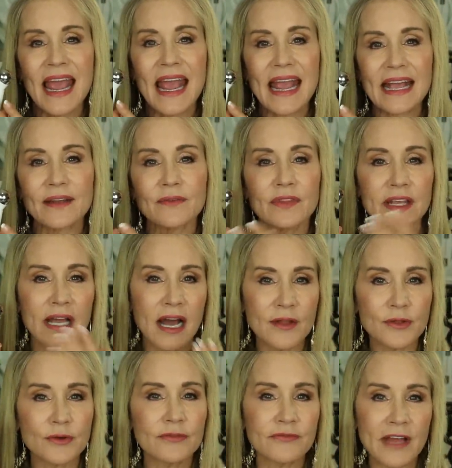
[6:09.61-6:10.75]
and the
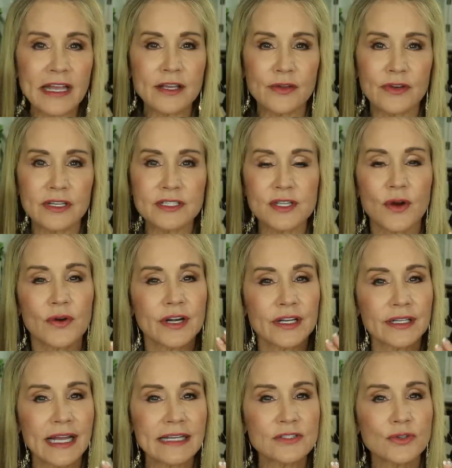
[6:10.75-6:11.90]
other fake units are an
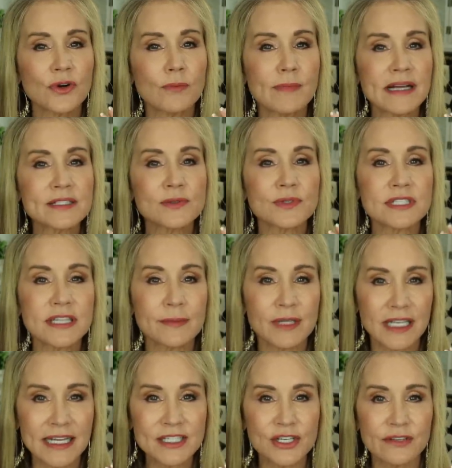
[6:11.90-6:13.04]
electrical muscle
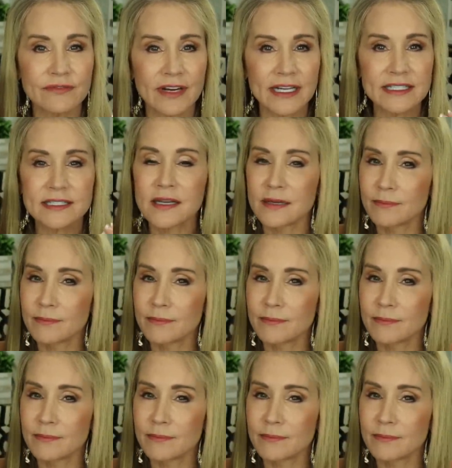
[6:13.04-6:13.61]
stimulation device.